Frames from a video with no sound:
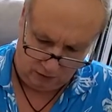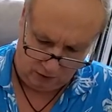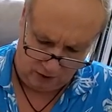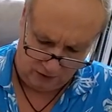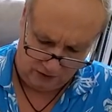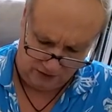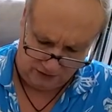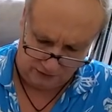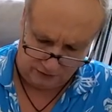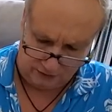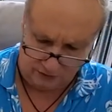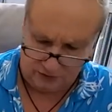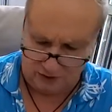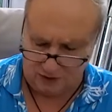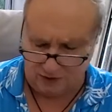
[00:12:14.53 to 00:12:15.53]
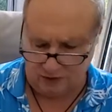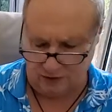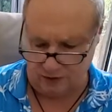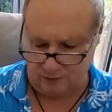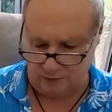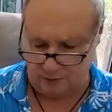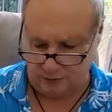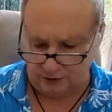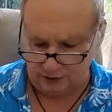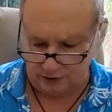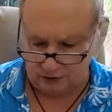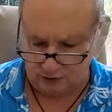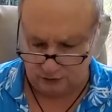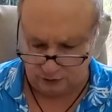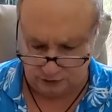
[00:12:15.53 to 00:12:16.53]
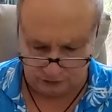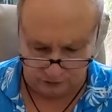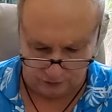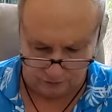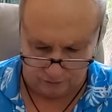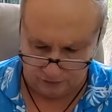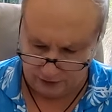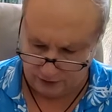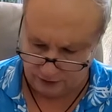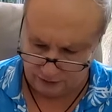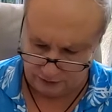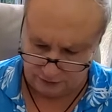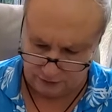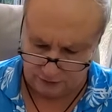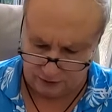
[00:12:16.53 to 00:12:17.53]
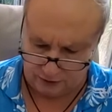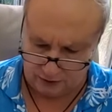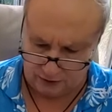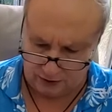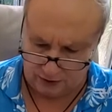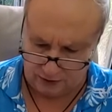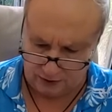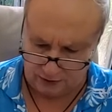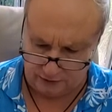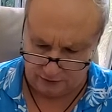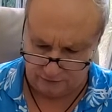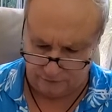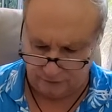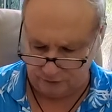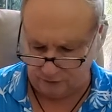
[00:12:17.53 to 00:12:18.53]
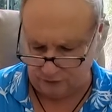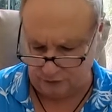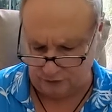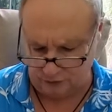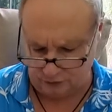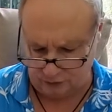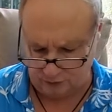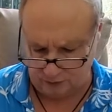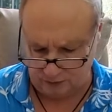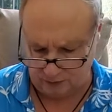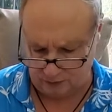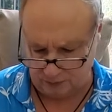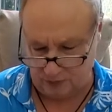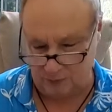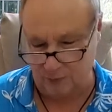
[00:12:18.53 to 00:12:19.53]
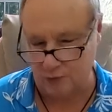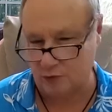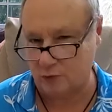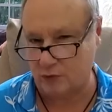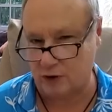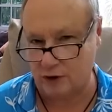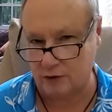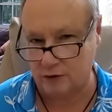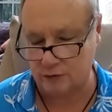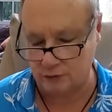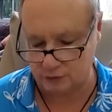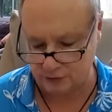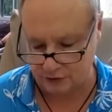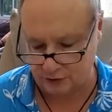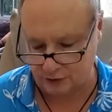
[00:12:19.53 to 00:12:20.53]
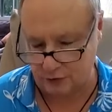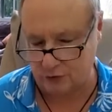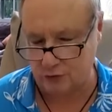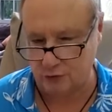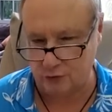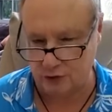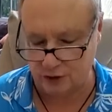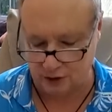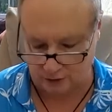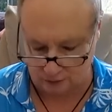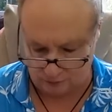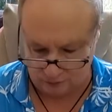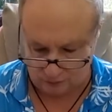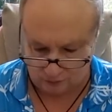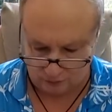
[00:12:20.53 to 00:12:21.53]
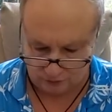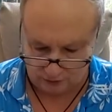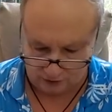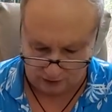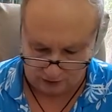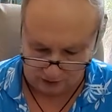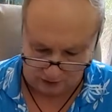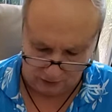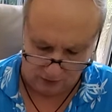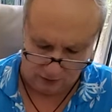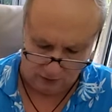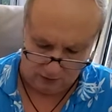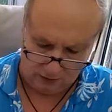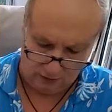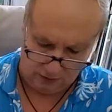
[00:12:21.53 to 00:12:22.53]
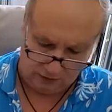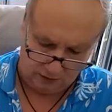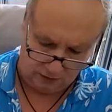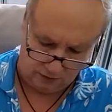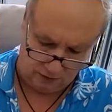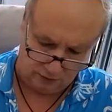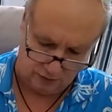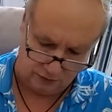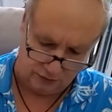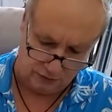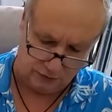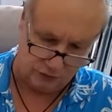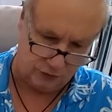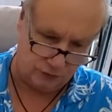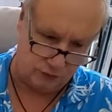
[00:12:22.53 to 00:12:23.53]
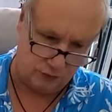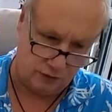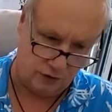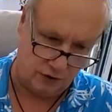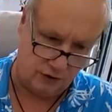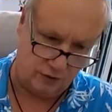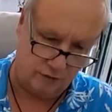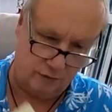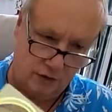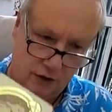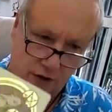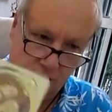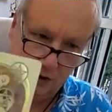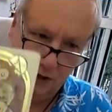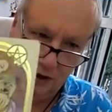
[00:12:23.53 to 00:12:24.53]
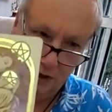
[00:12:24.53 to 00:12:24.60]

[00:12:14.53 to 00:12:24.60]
I think this is kind of like play it close to the vest. Uh, I got that feeling too that maybe people around you were saying, "Are you okay? Are you okay?" And this is you kind of a. Uh,